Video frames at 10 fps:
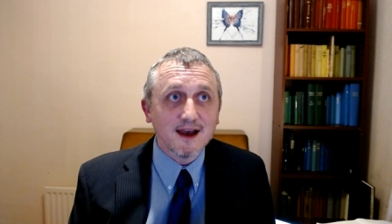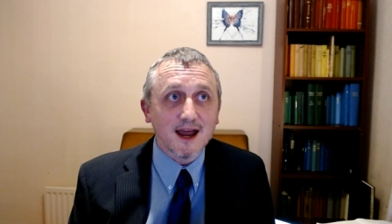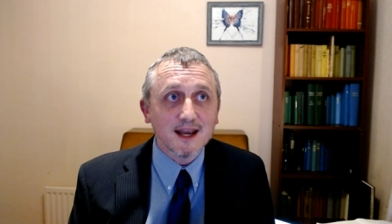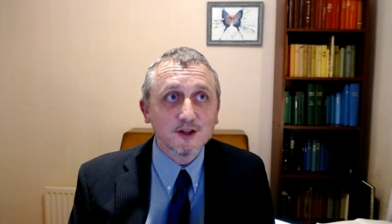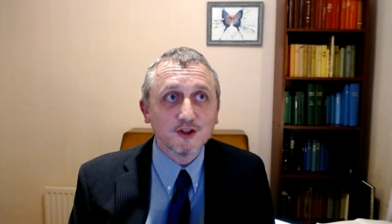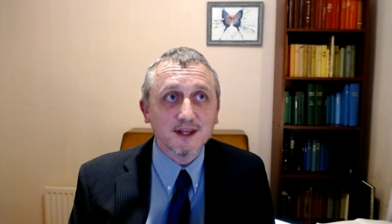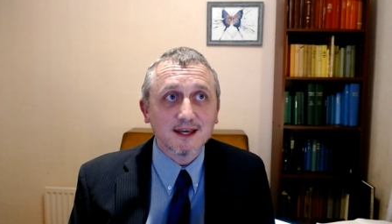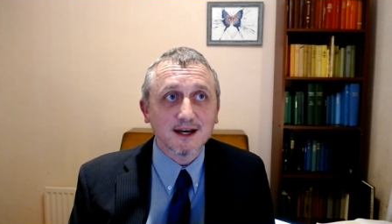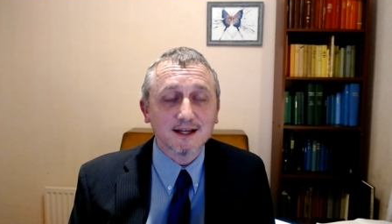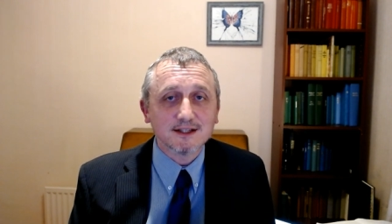Another
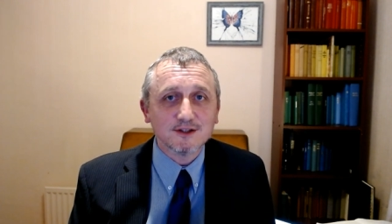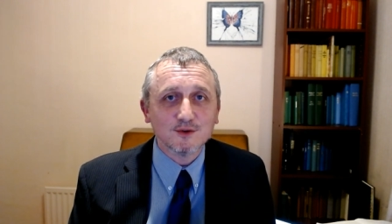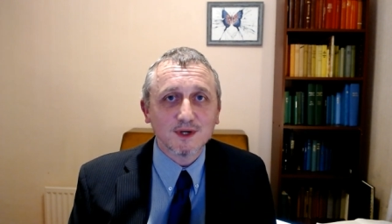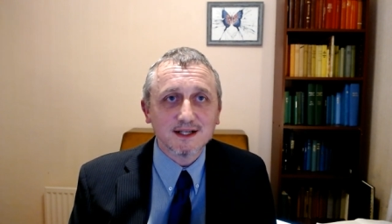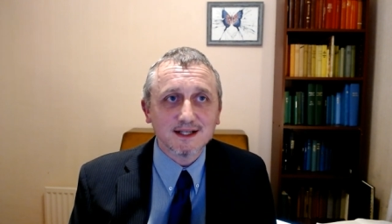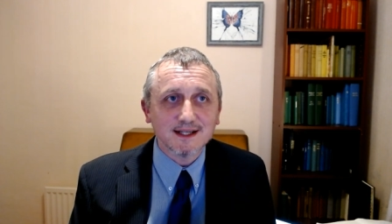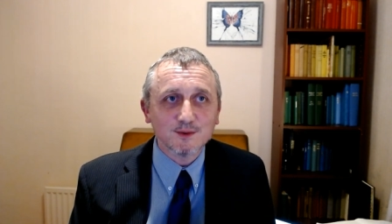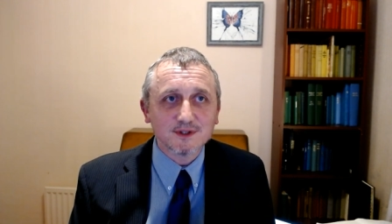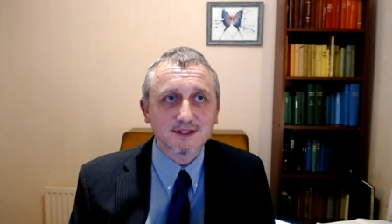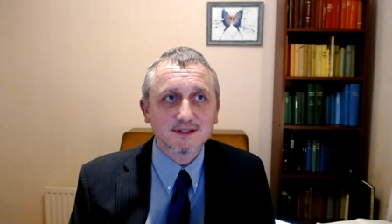thing I had to do one day
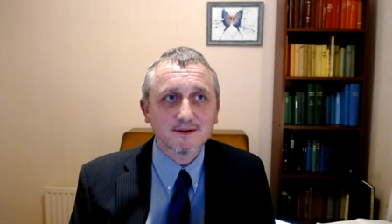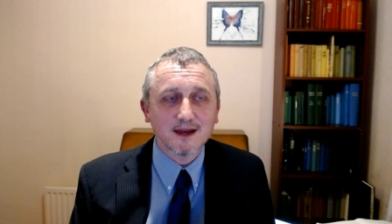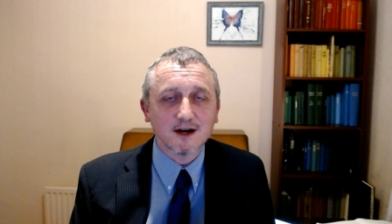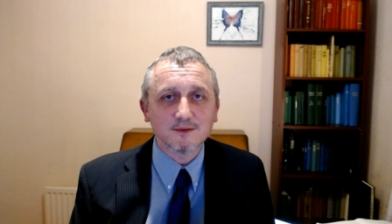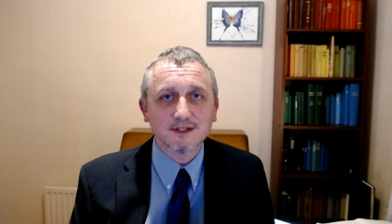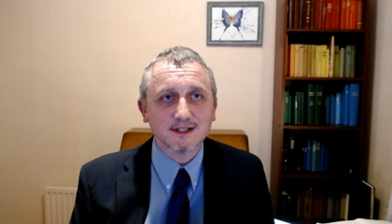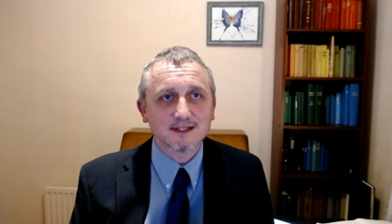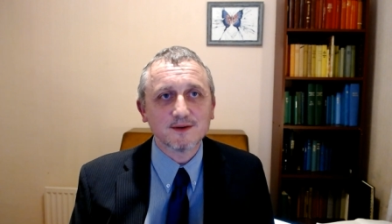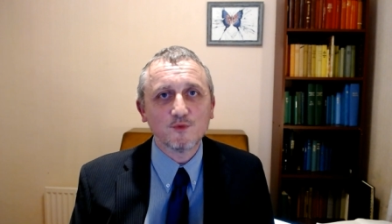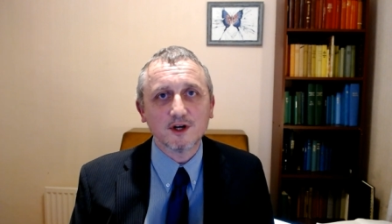was help to dig
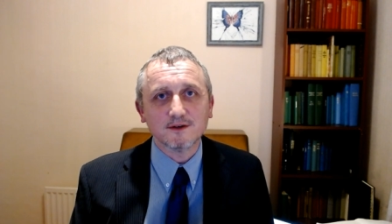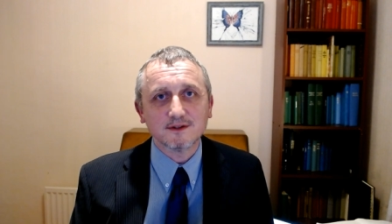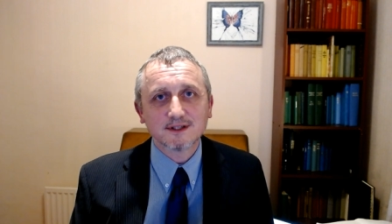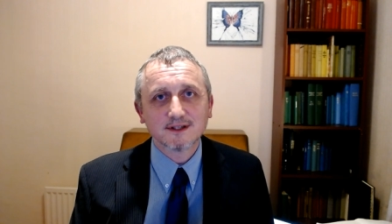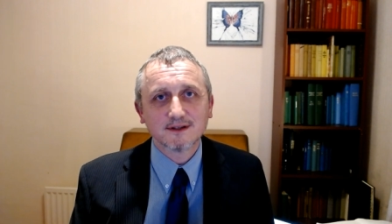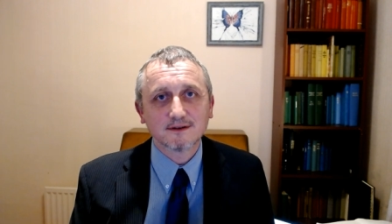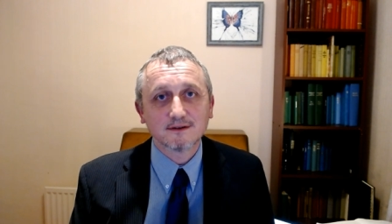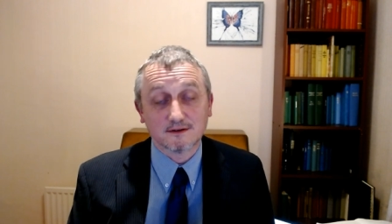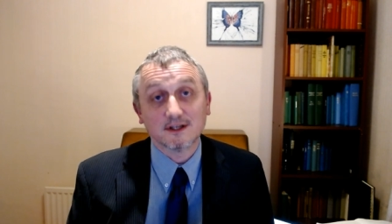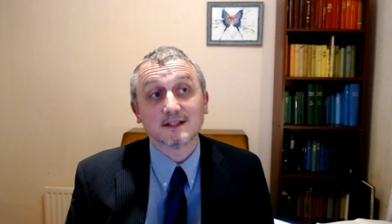some roads.
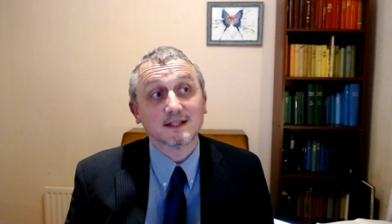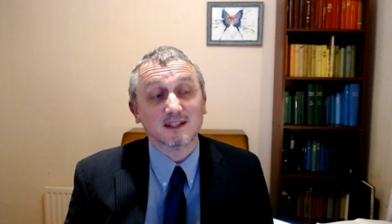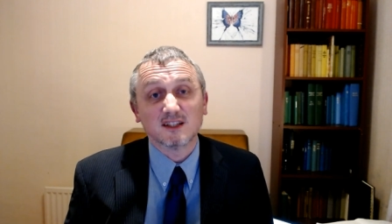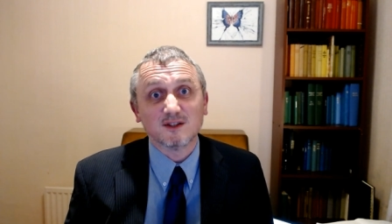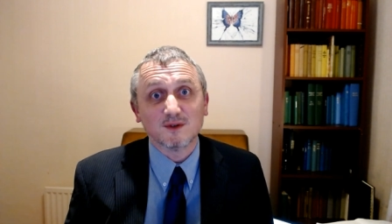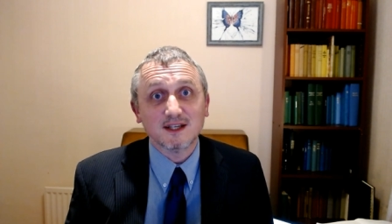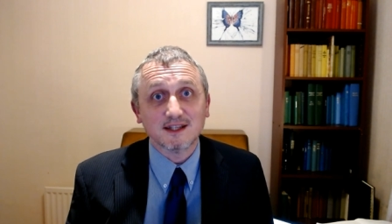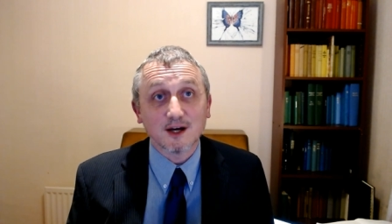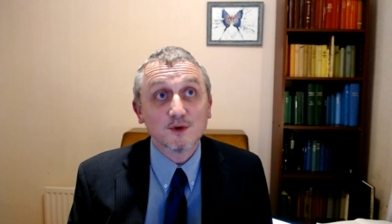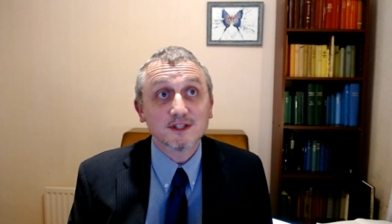Because like I said, I'd just do
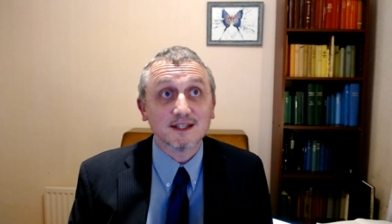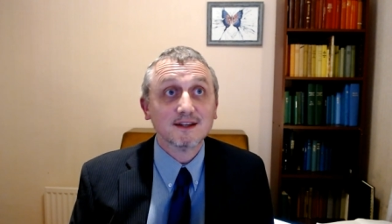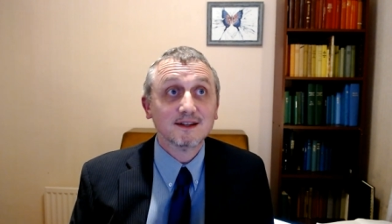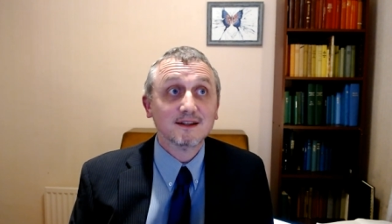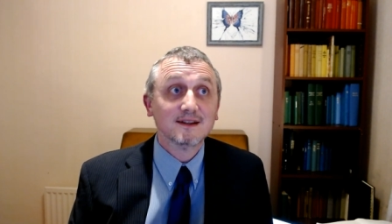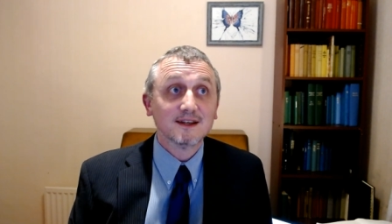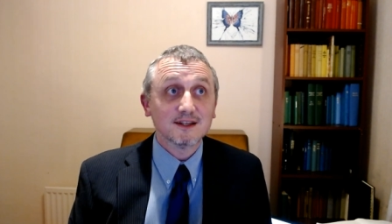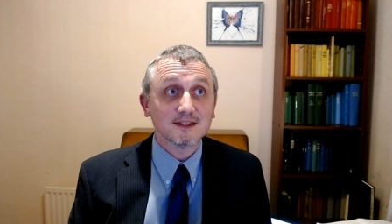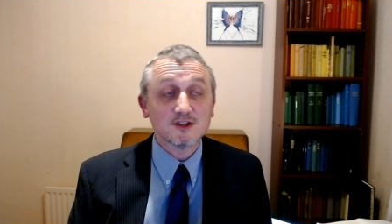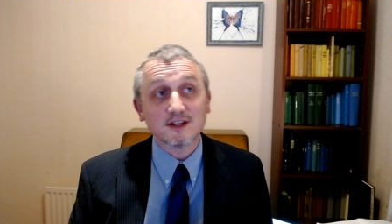anything. I wasn't,
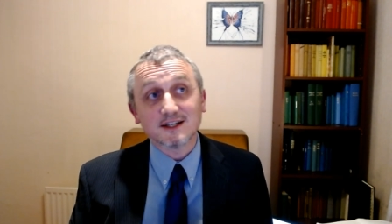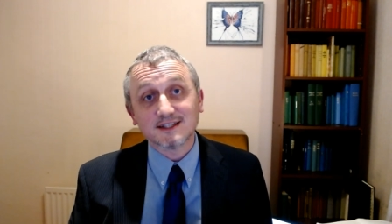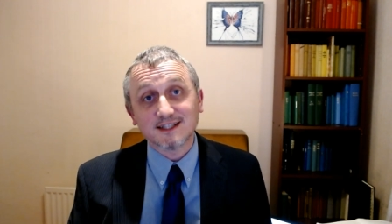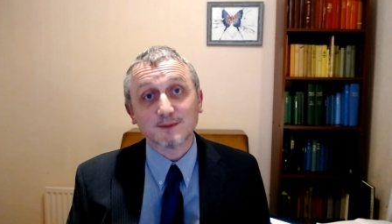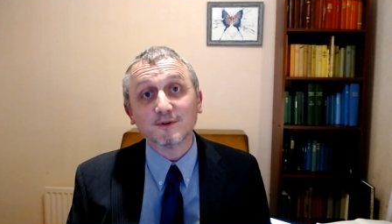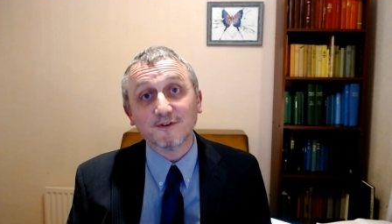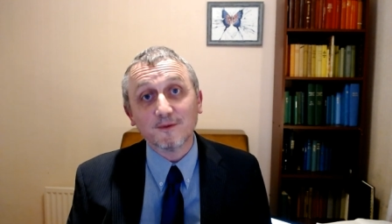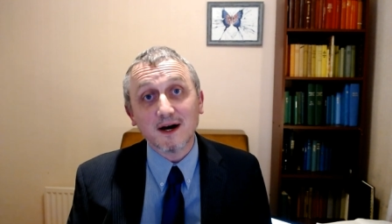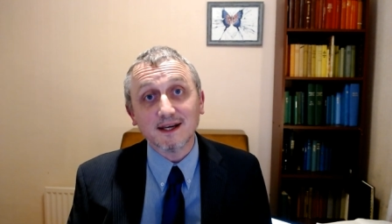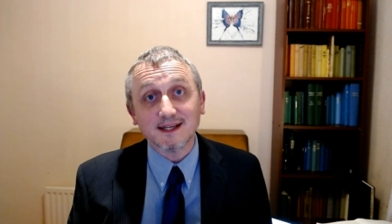it's not that I was desperate for
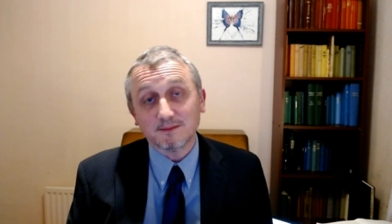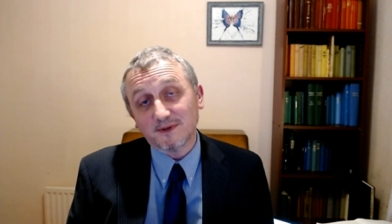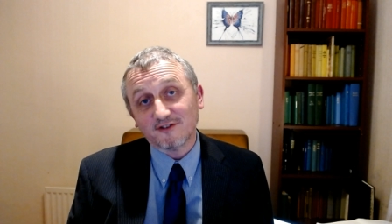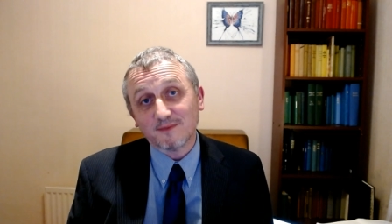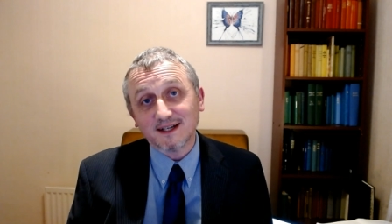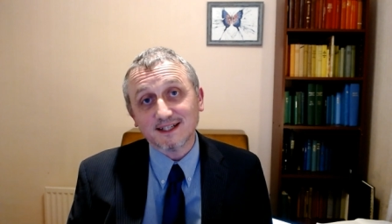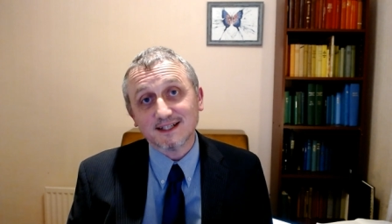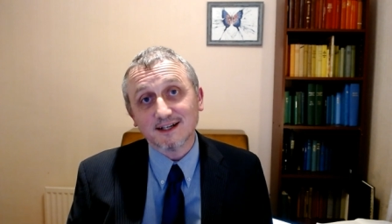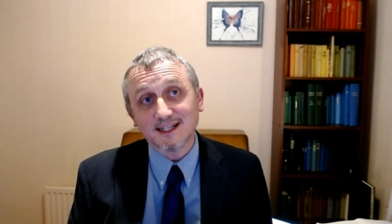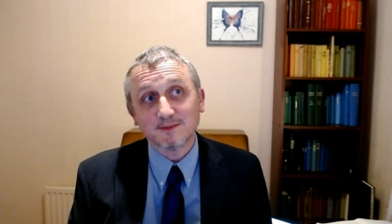money. A bit of money's
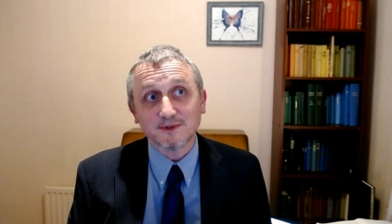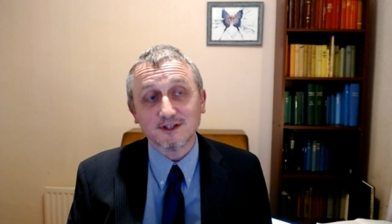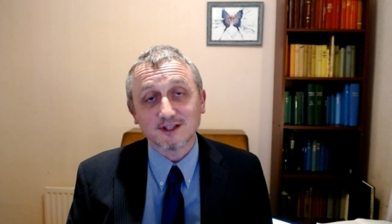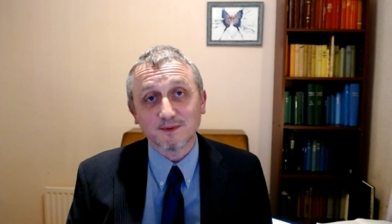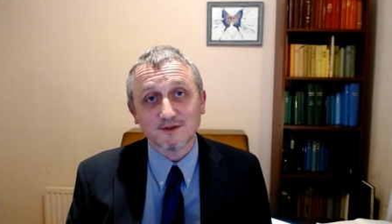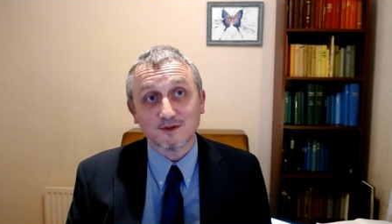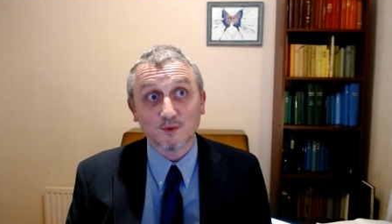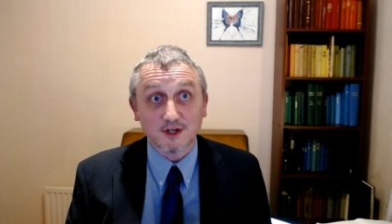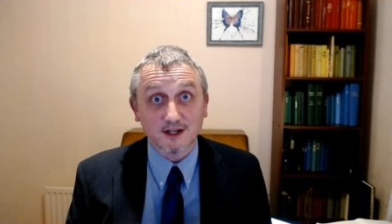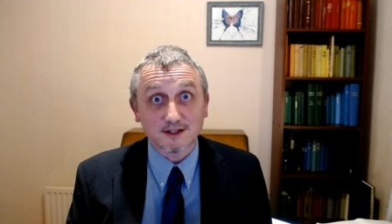nice, but you're supposed to
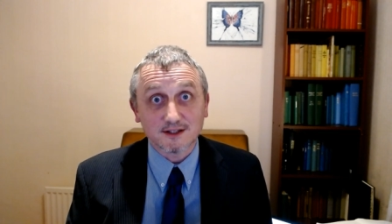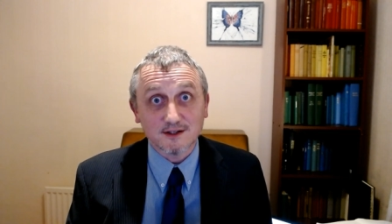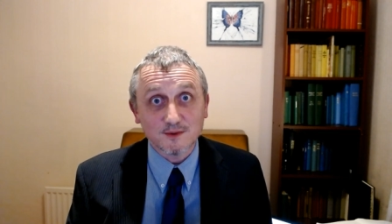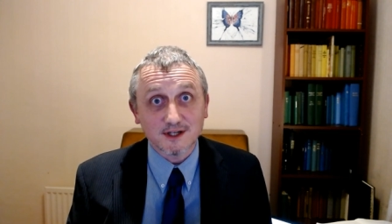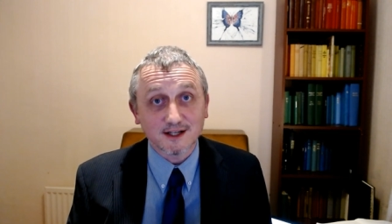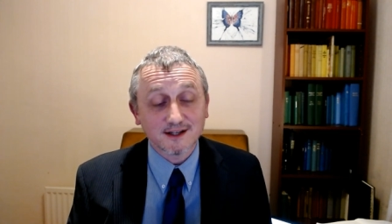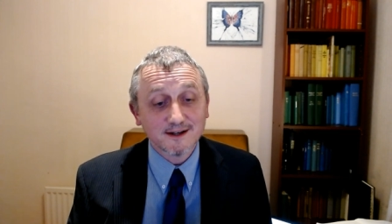work, so you work.